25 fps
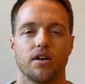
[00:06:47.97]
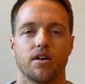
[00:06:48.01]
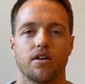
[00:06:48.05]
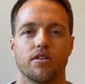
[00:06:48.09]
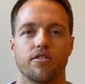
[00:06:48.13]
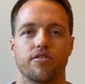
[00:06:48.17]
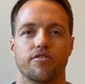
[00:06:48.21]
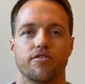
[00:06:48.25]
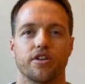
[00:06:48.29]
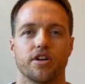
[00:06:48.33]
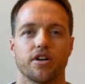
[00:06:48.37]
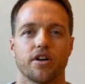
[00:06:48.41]

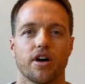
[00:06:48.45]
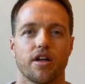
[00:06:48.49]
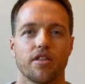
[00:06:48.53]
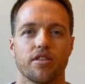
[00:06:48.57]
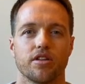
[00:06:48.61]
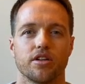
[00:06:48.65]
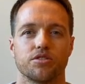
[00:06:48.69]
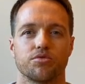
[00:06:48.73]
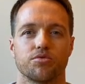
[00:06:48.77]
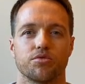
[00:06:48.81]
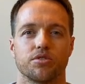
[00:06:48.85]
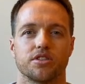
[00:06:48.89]
Feel how
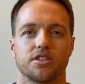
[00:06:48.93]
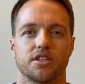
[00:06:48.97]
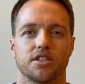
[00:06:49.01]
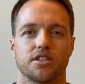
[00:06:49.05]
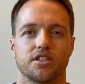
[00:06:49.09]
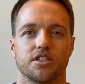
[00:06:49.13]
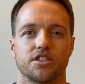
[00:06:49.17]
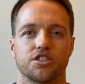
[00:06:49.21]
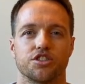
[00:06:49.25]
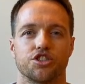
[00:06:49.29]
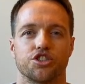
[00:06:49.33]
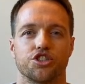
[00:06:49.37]
this
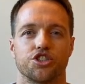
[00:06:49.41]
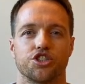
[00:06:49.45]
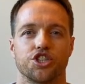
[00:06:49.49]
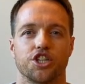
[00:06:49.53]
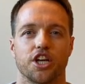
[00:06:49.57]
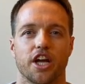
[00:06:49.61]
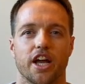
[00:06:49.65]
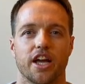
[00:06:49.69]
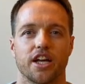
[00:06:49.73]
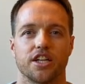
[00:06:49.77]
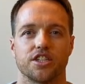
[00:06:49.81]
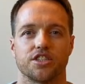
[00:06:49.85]
resistance
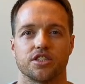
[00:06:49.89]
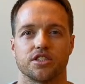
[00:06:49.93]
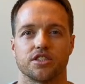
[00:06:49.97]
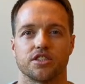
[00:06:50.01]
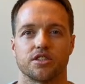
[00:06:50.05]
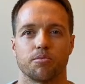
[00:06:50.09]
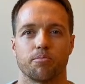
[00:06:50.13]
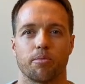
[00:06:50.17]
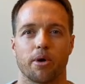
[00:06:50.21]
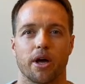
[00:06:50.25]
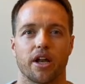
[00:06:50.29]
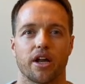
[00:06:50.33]
changes
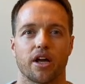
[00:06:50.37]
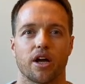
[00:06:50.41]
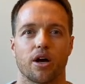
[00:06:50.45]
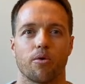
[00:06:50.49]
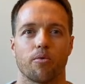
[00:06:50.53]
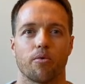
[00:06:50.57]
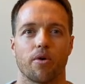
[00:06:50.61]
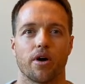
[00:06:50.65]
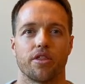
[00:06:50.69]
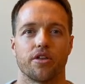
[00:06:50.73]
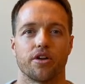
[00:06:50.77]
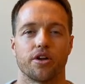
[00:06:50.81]
depending on
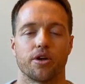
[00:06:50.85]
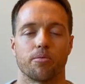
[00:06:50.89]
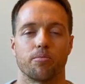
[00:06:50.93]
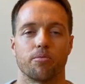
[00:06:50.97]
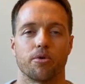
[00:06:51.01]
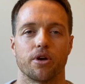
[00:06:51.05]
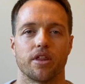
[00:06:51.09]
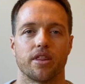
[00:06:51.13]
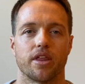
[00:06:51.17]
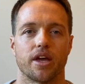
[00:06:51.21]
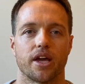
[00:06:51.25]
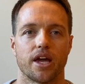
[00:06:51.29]
whether you're
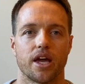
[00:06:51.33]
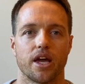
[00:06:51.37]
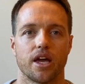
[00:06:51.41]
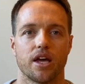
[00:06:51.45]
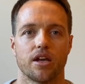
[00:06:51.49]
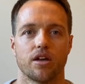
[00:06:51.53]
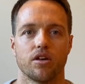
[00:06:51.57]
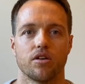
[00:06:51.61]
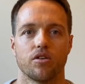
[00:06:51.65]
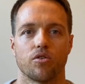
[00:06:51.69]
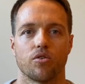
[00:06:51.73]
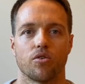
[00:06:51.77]
breathing
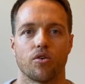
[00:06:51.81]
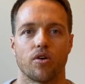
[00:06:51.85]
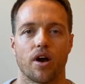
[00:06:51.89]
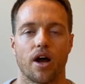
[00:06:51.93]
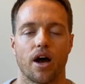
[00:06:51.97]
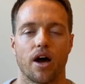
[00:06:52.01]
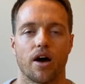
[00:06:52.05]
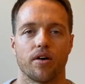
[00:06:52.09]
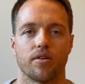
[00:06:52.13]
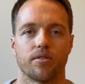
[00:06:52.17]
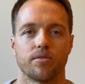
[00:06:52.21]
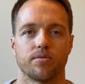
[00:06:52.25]
in or out.